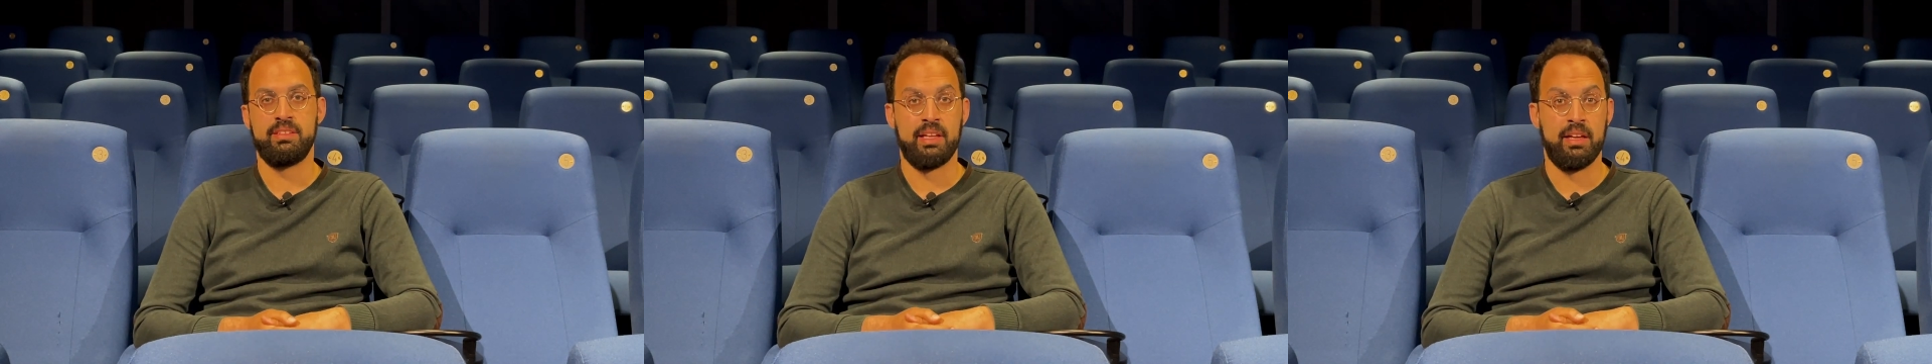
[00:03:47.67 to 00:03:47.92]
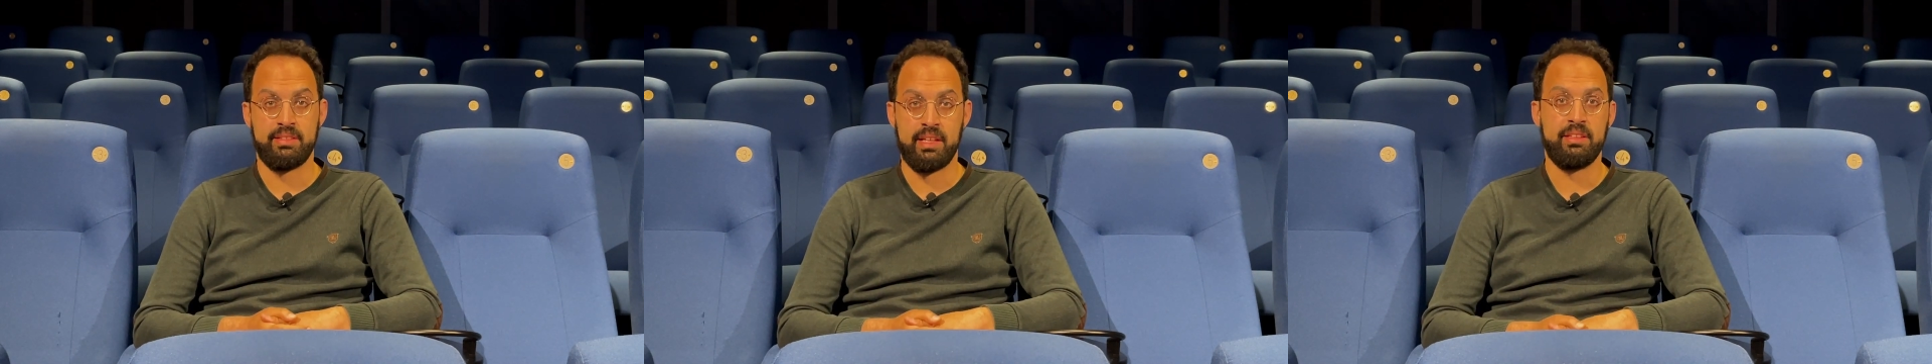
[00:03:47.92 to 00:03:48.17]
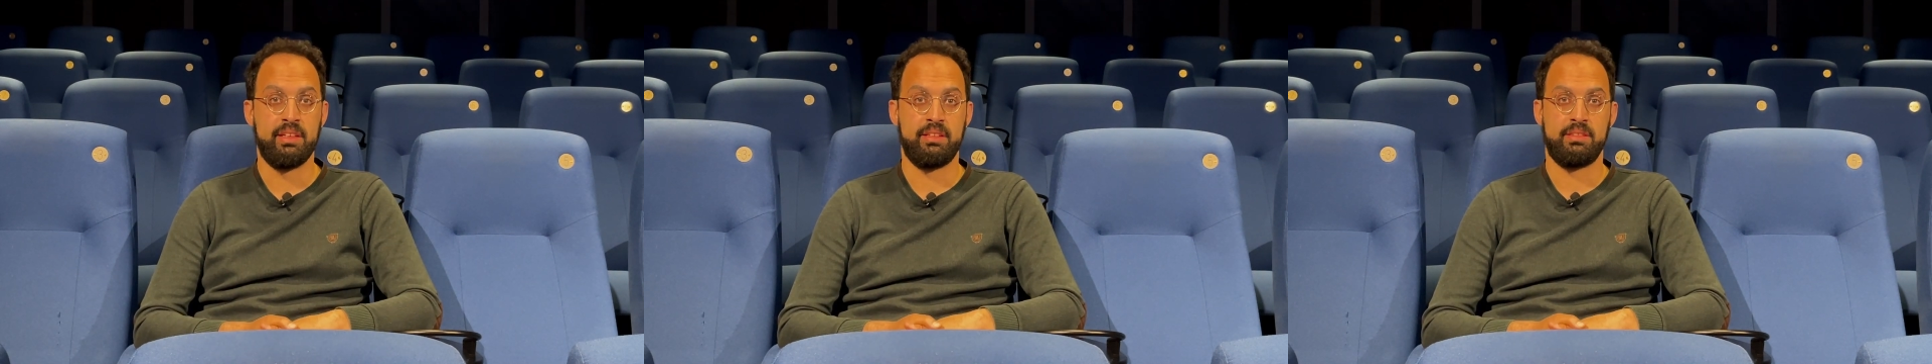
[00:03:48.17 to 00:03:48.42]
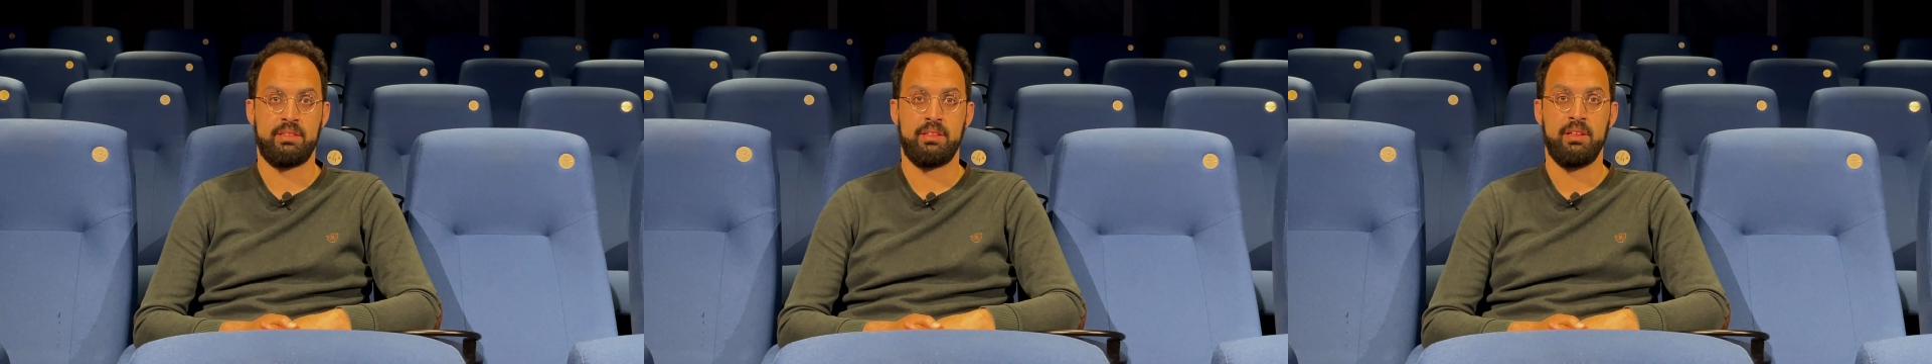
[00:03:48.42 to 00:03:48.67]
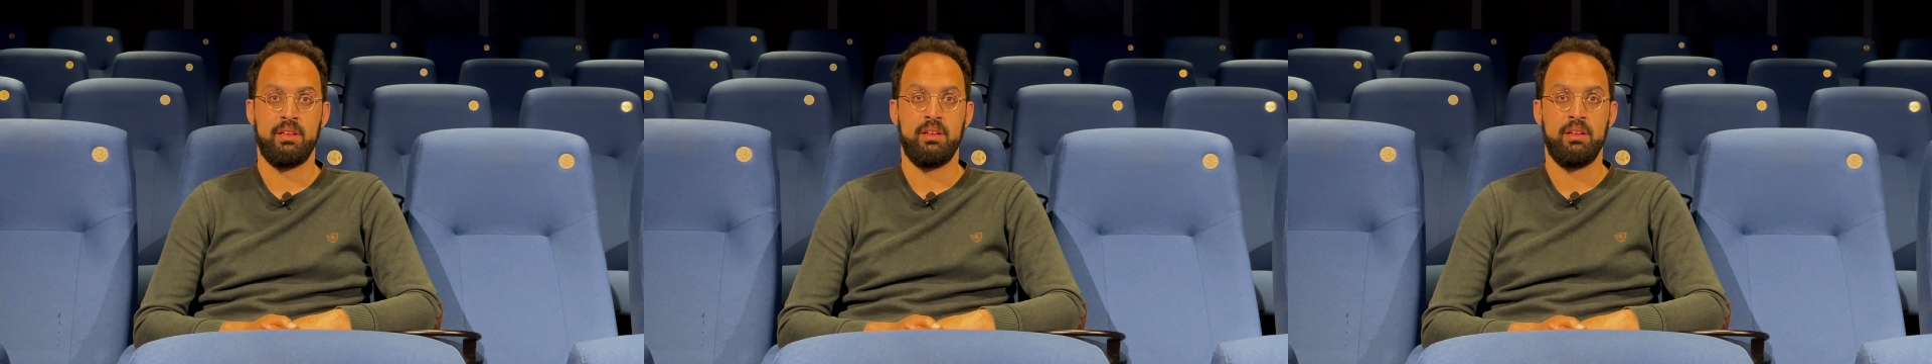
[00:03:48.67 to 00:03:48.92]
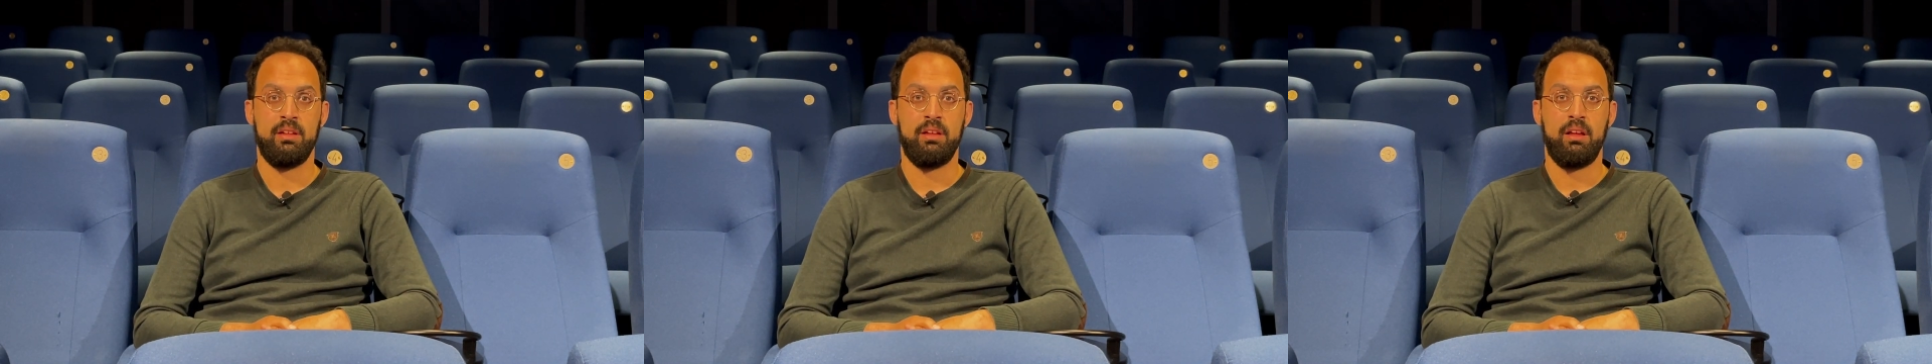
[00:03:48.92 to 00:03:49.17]
aesthetics,
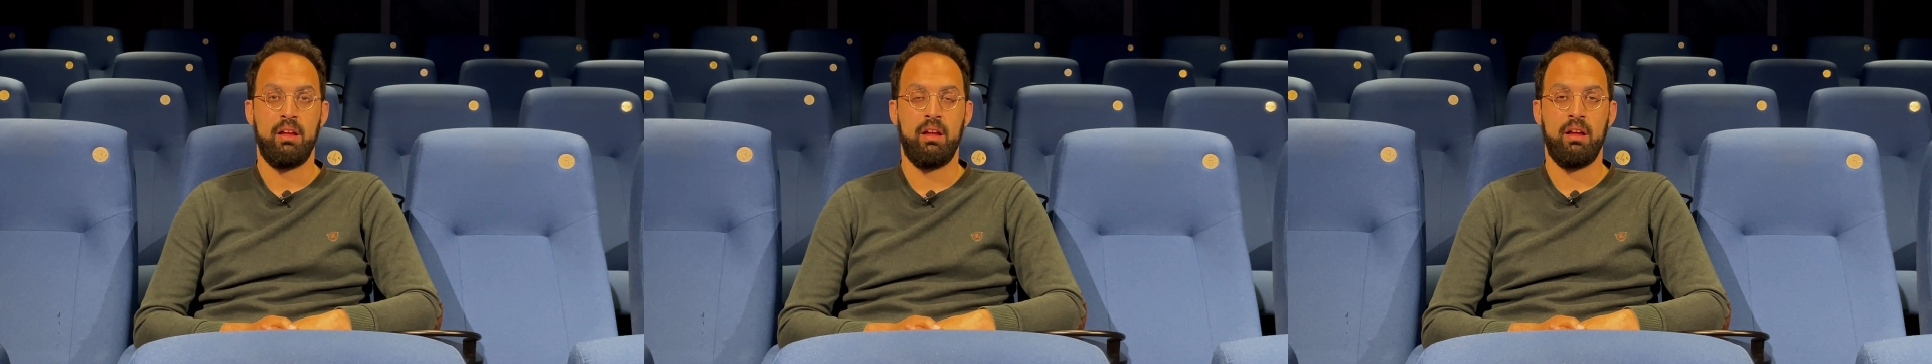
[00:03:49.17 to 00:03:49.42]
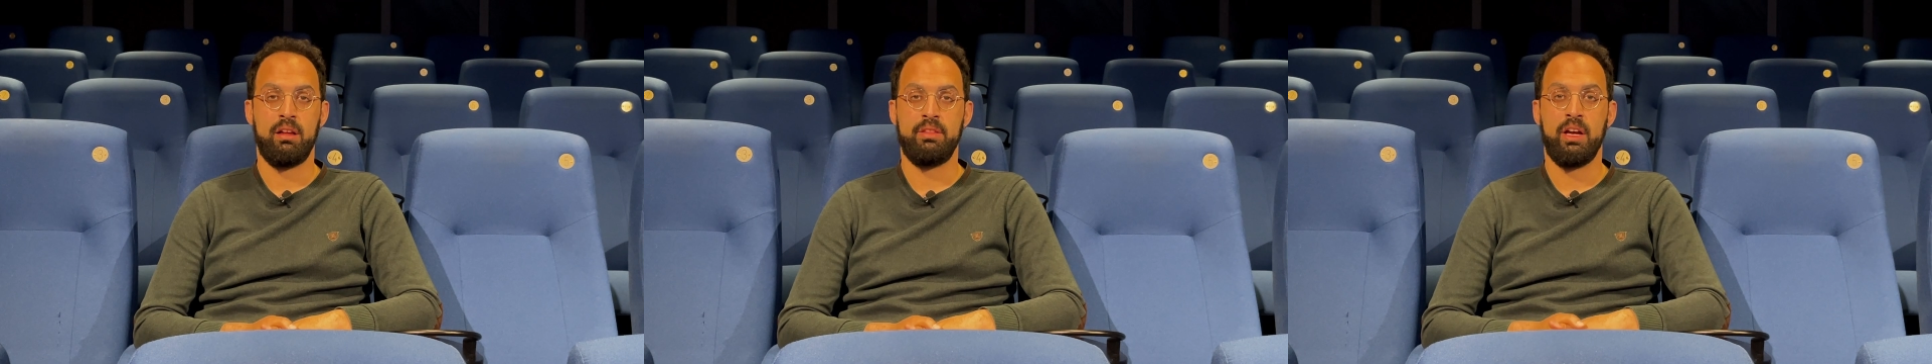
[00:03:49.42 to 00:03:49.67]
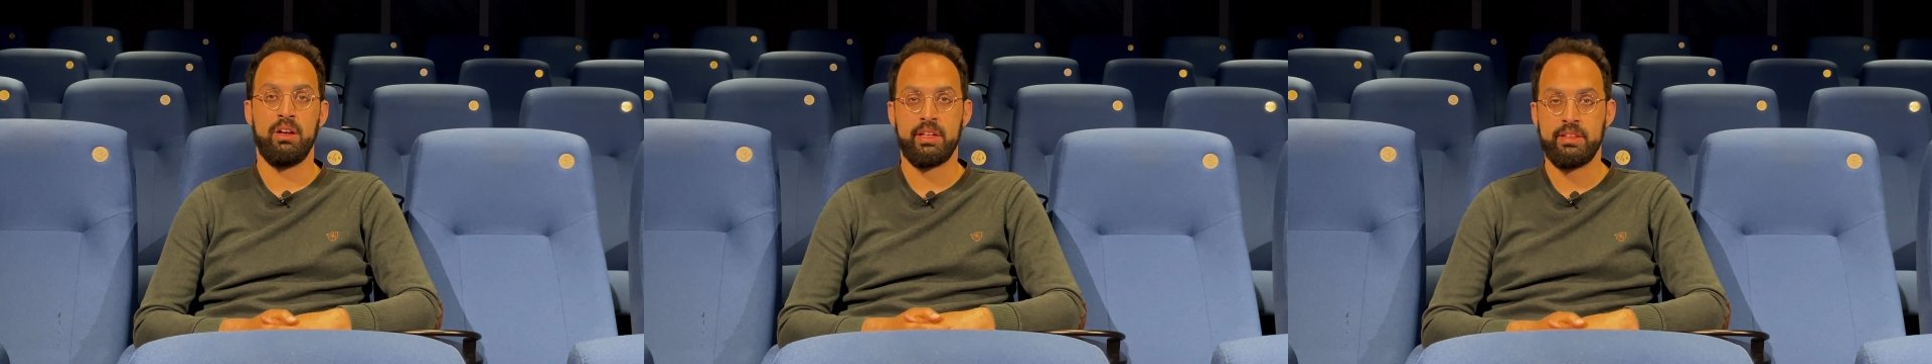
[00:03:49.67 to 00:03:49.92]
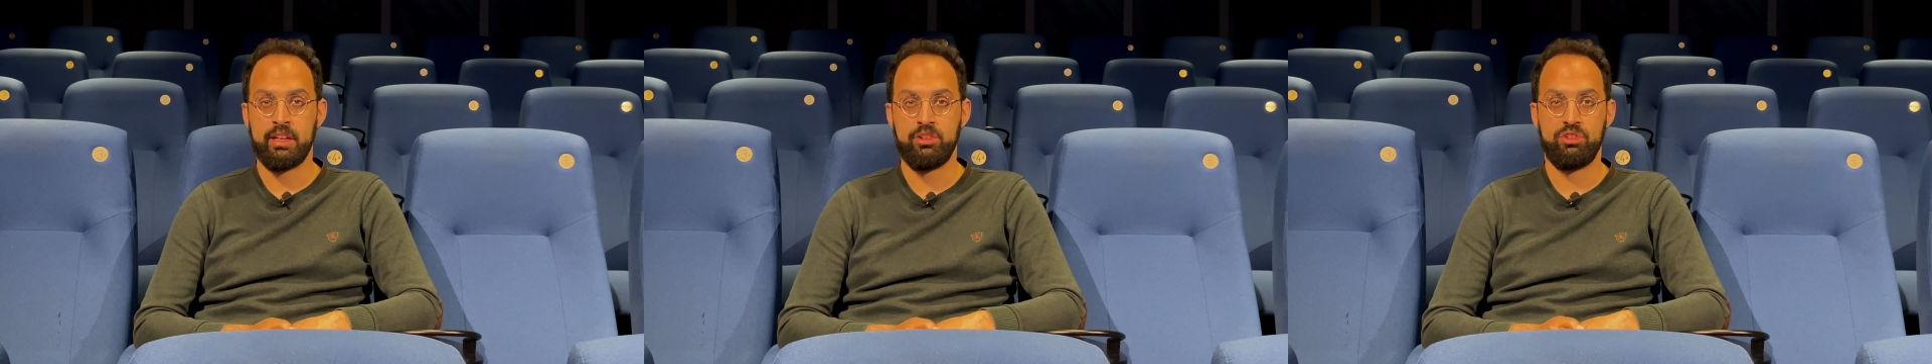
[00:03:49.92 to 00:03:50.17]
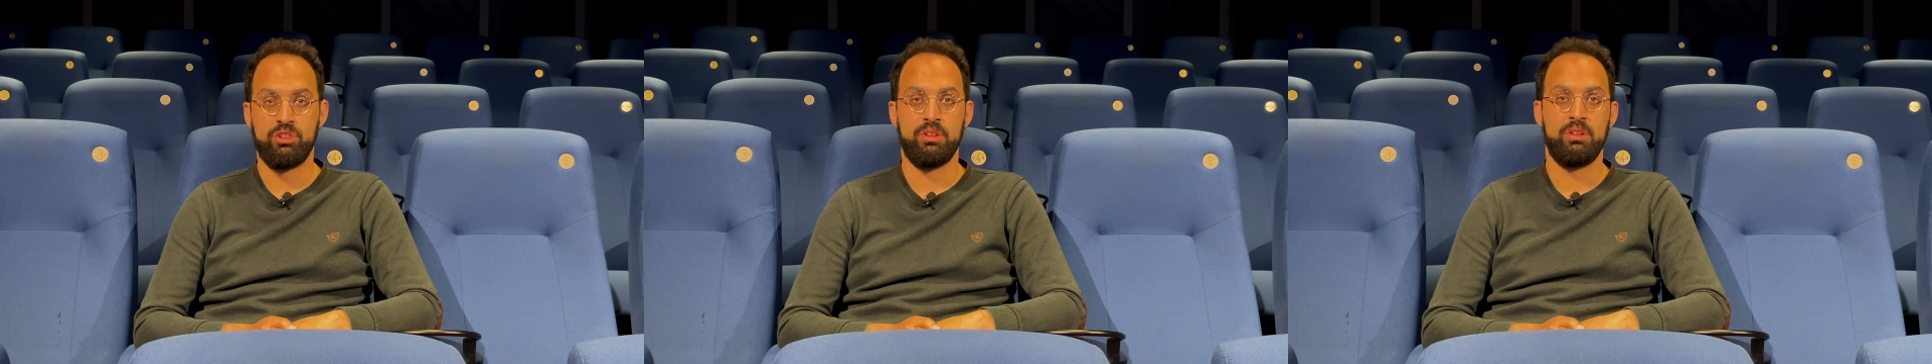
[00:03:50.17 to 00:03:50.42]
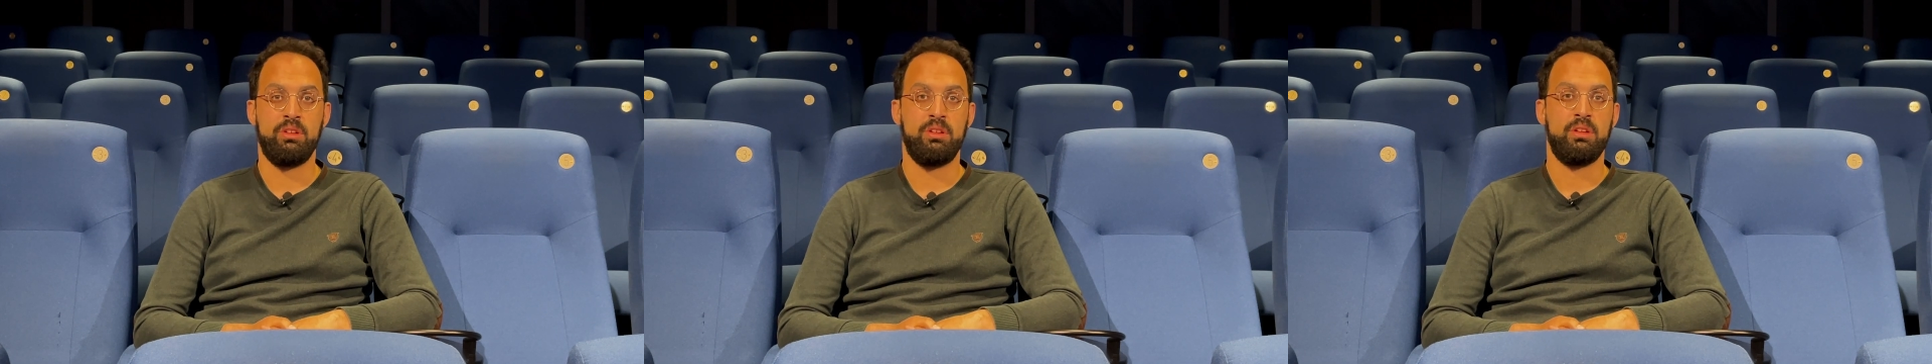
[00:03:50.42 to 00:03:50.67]
the architecture,